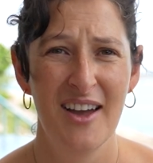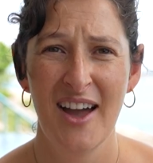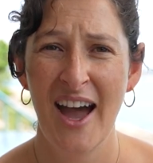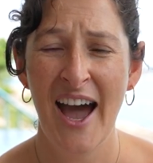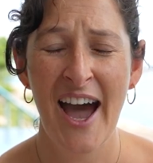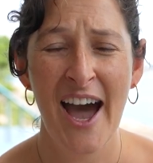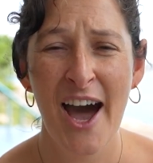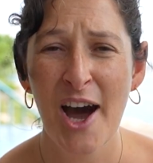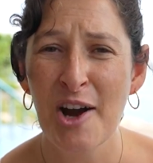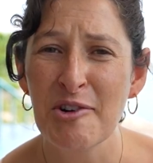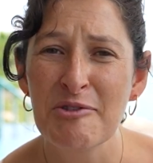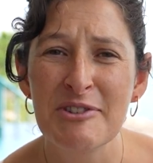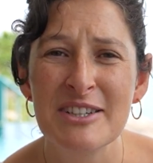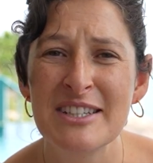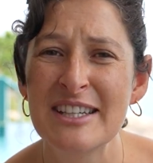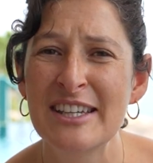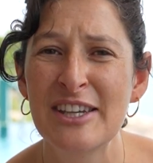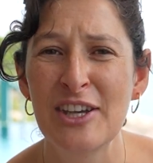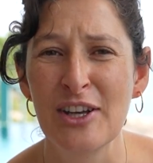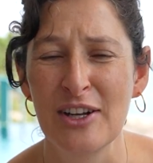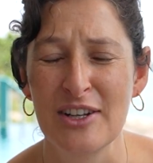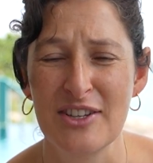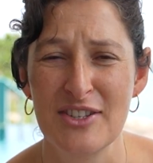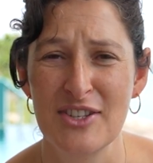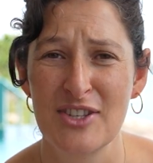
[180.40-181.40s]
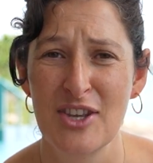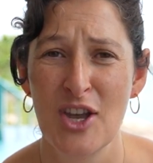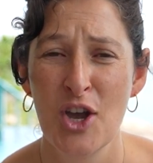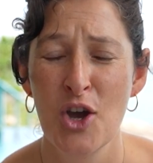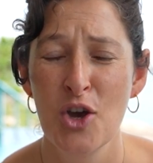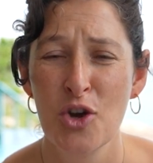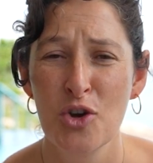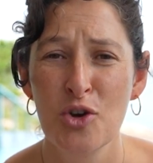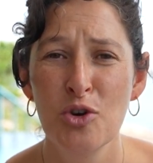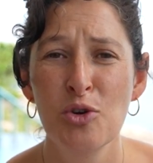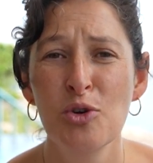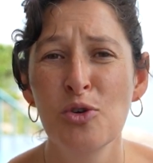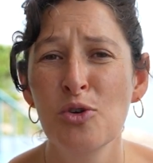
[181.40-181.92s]
how ridiculous.
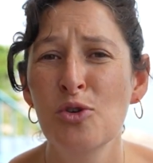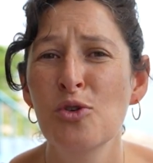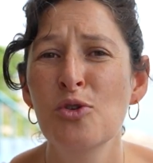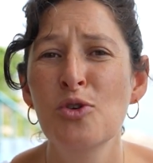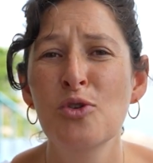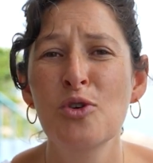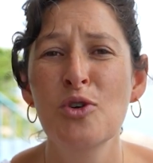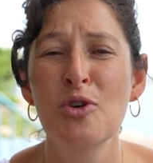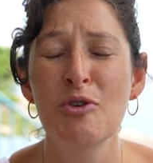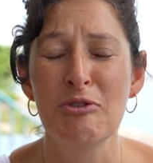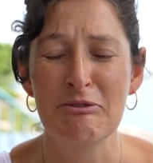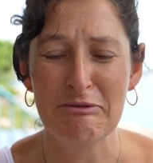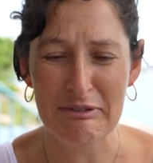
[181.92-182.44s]
Who